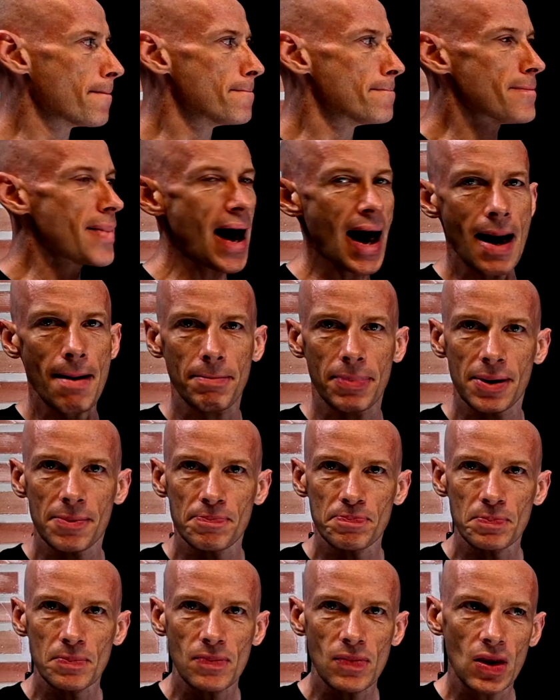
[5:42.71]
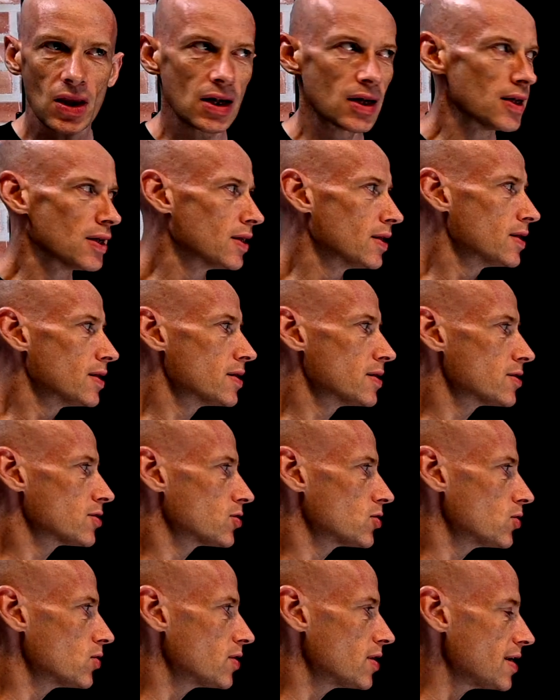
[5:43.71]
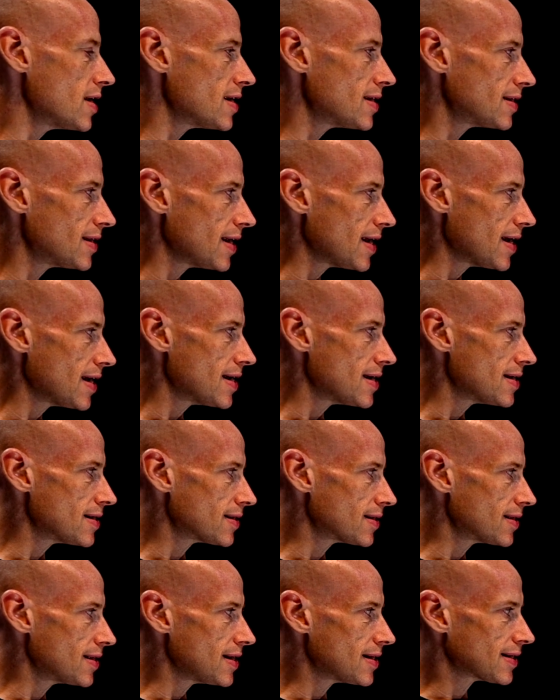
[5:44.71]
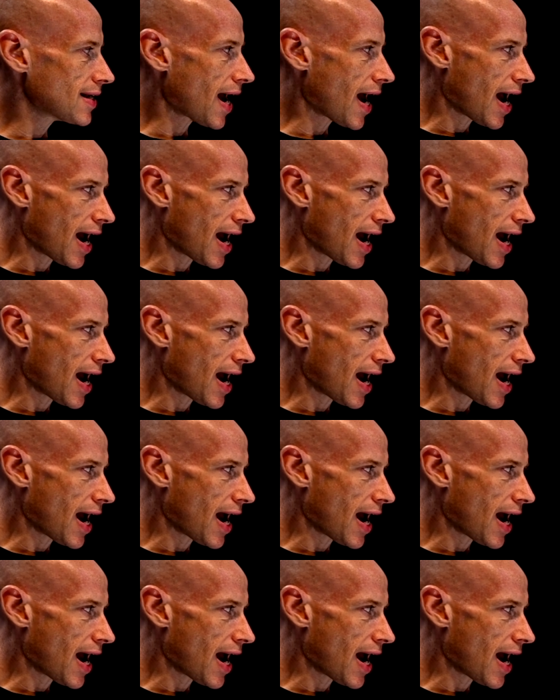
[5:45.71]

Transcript: map. So this is this